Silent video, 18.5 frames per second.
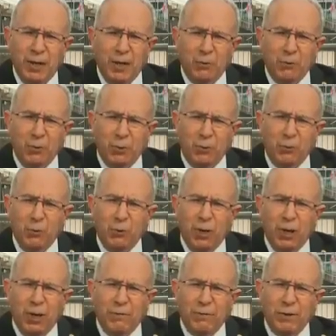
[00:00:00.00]
and we
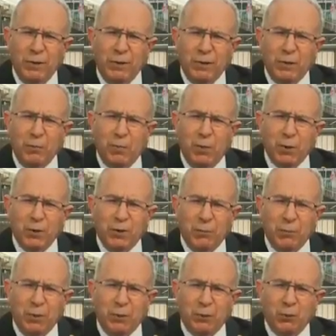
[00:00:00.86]
do everything
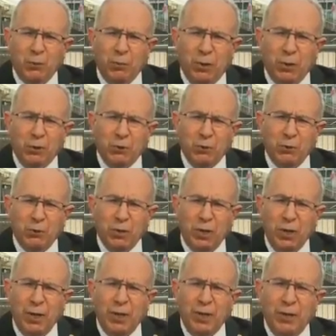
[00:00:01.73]
possible to make
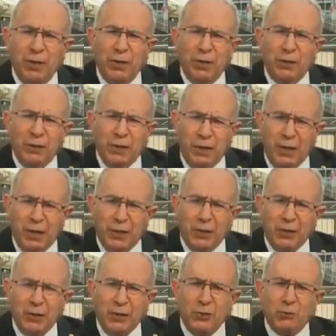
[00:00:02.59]
sure that
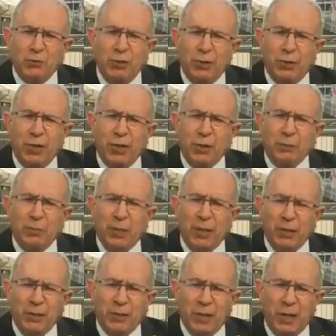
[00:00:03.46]
elections will take
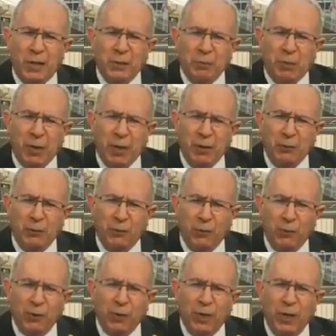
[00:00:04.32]
place as planned
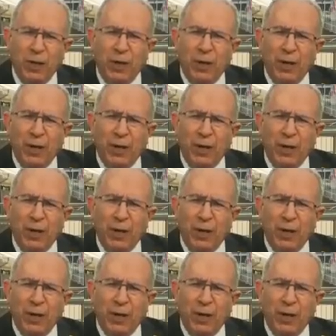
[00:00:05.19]
for,